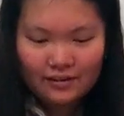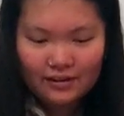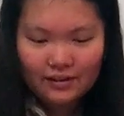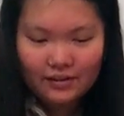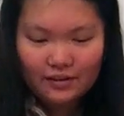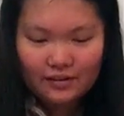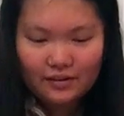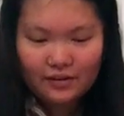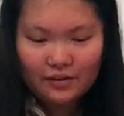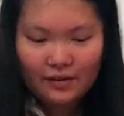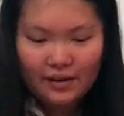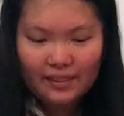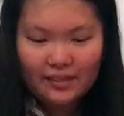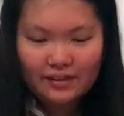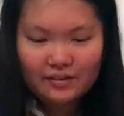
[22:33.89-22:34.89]
So
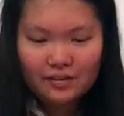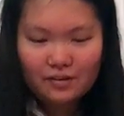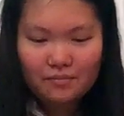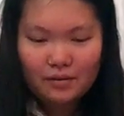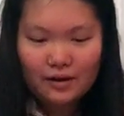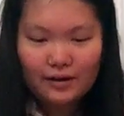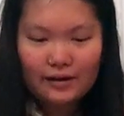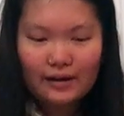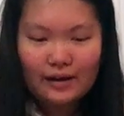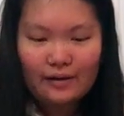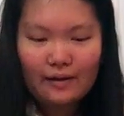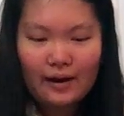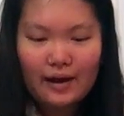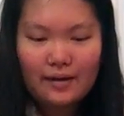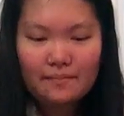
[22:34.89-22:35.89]
I think tomorrow
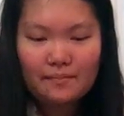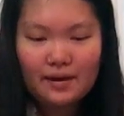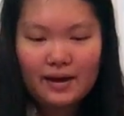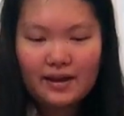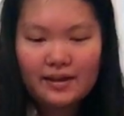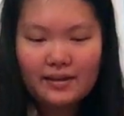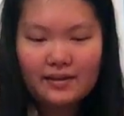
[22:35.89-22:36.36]
I